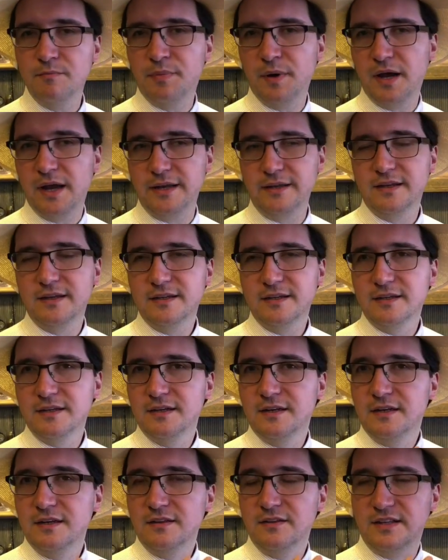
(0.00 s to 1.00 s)
But
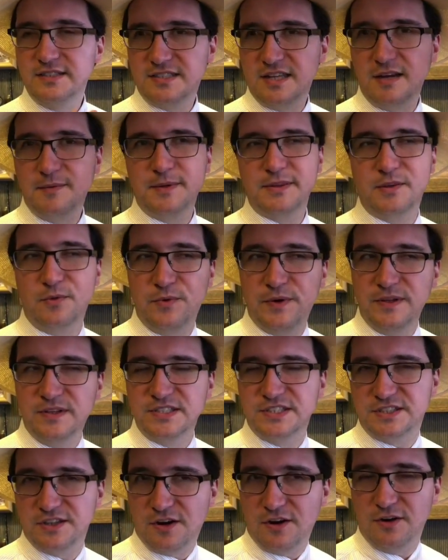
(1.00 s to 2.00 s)
let's talk about the real
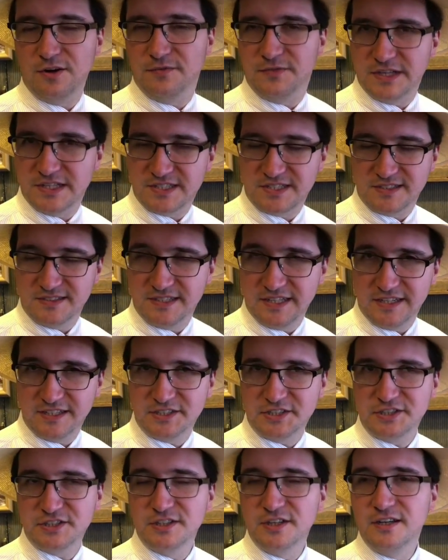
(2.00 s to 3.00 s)
star of this
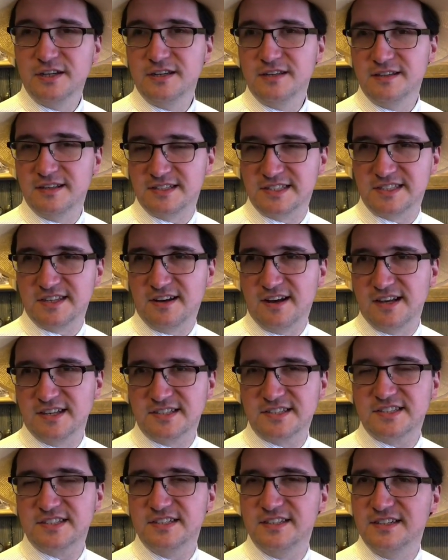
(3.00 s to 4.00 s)
dish. The
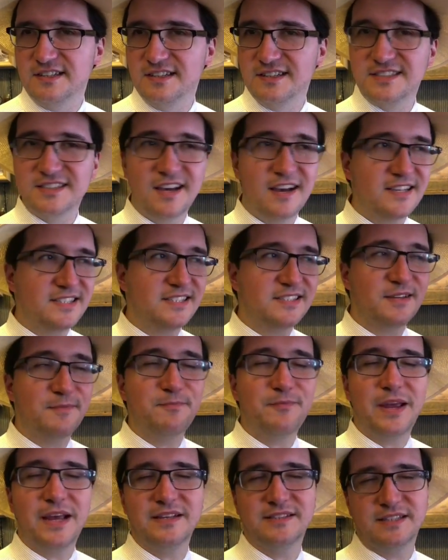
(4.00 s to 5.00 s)
sauce. The sauce is
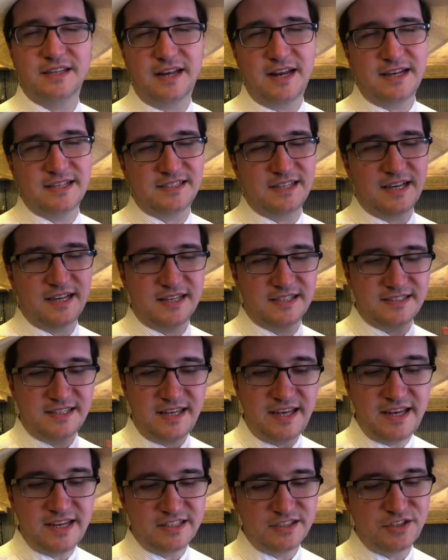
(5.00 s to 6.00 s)
amazing. It has, it has
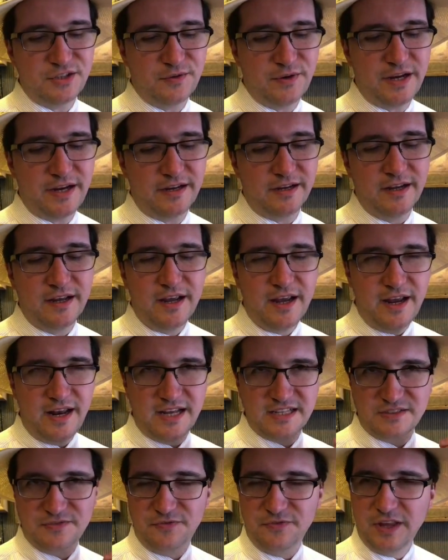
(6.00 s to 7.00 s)
heat to it, it
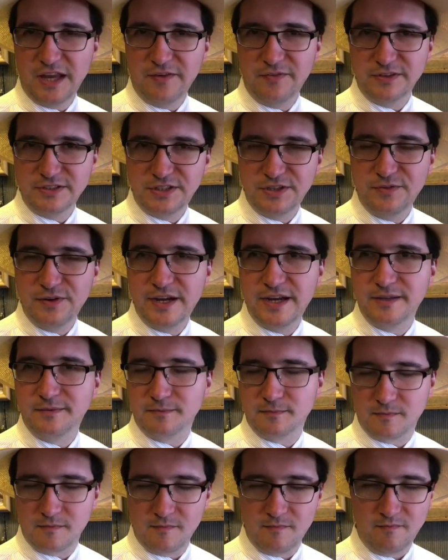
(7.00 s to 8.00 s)
has flavor to it,
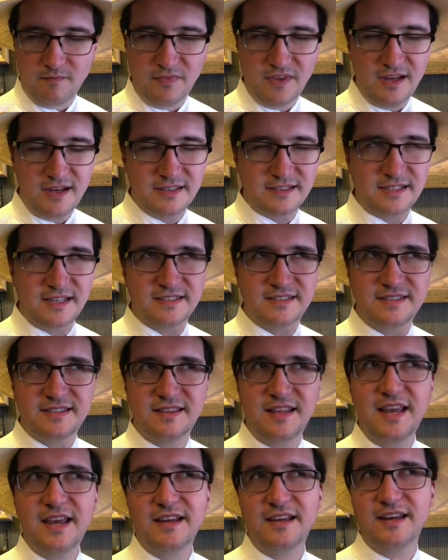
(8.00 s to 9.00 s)
it's, it's
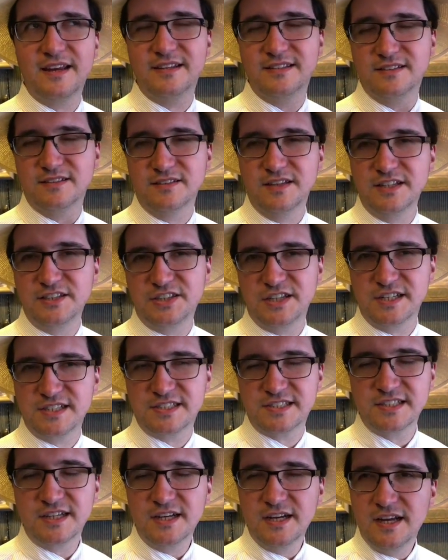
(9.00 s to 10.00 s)
thick and
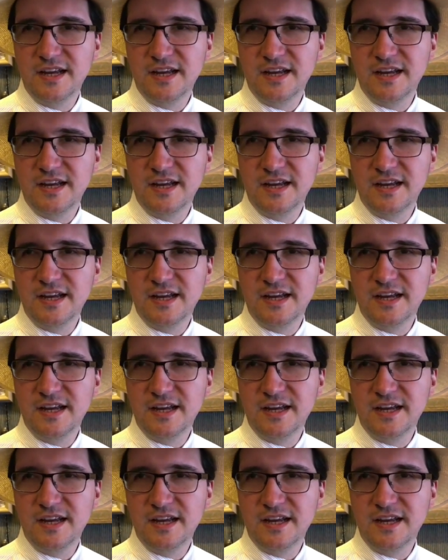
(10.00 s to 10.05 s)
delicious.